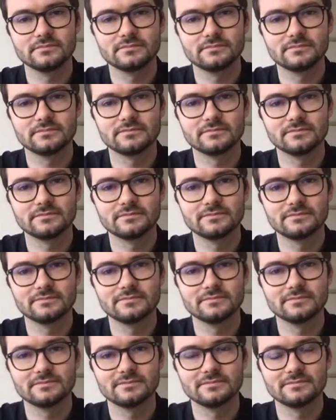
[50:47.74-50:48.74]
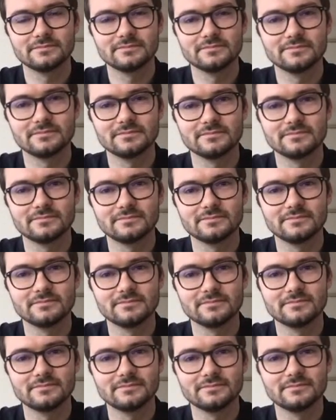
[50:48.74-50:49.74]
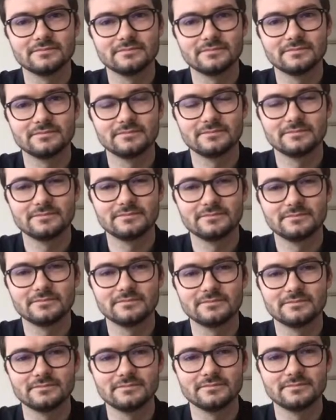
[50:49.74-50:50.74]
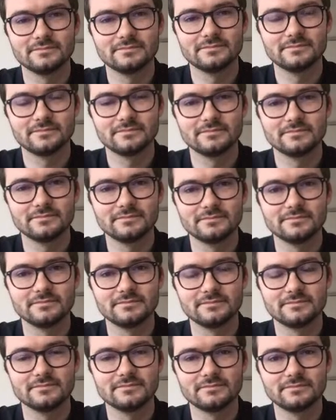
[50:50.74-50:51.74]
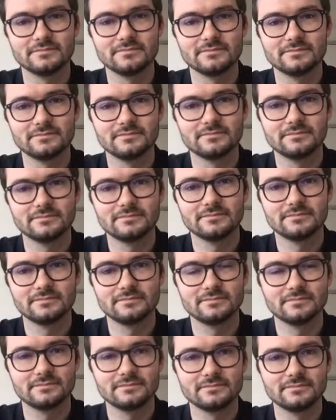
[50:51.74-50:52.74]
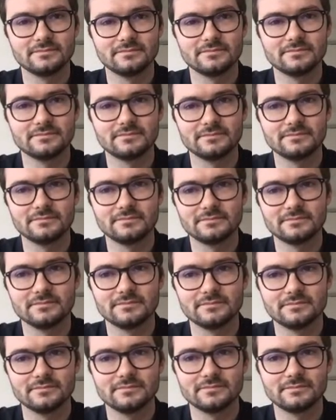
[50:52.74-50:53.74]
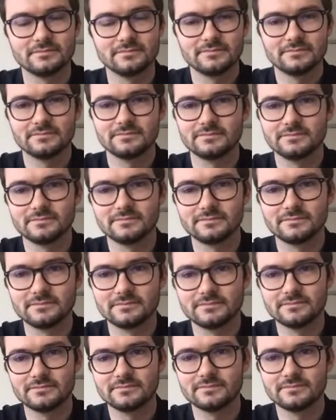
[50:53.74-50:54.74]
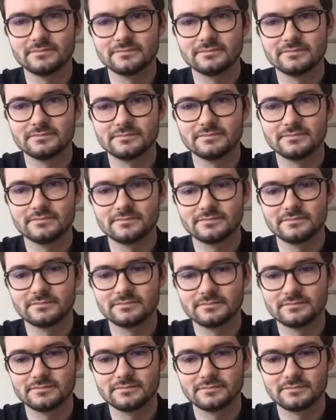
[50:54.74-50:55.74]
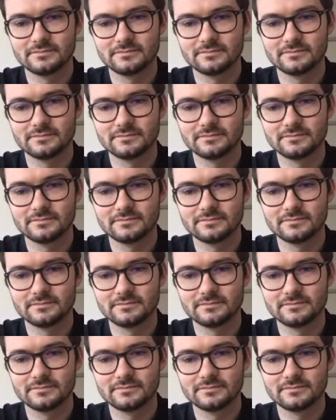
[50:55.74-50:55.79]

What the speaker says: (silent)